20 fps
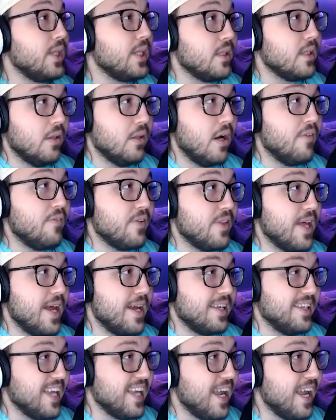loved
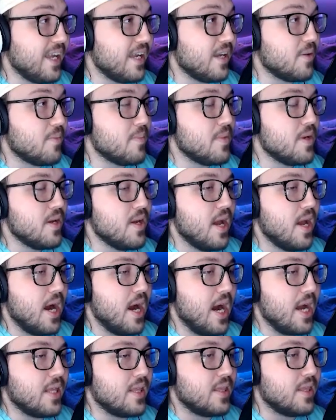that game,
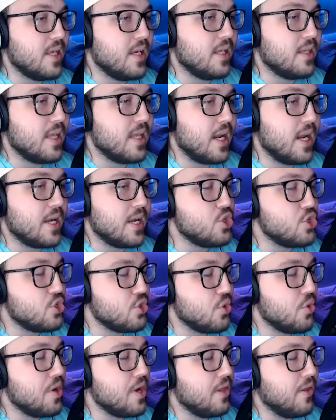I think that I
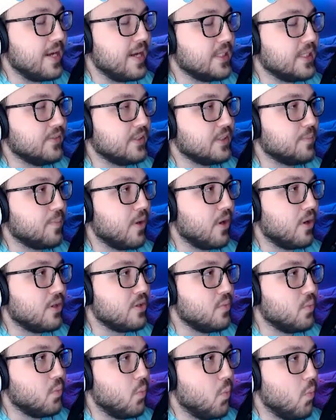enjoy Last of Us Part
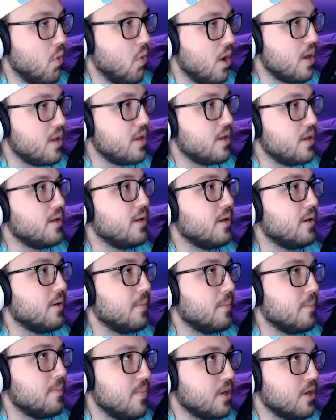1
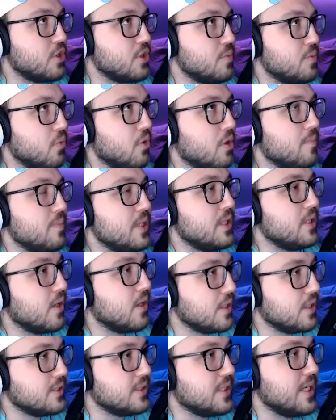much more
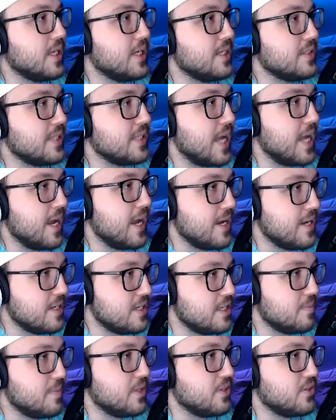because it is that
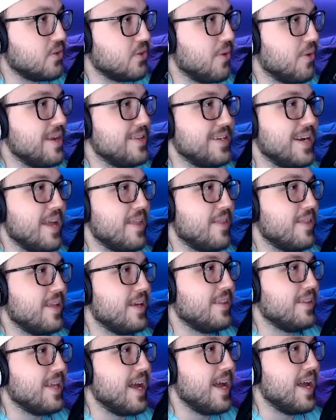intimate stories, and I
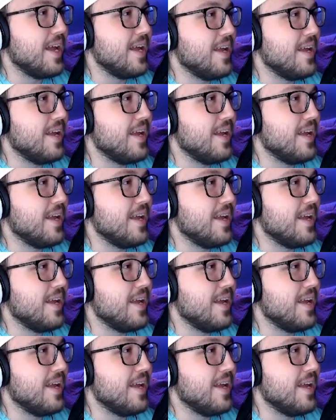think that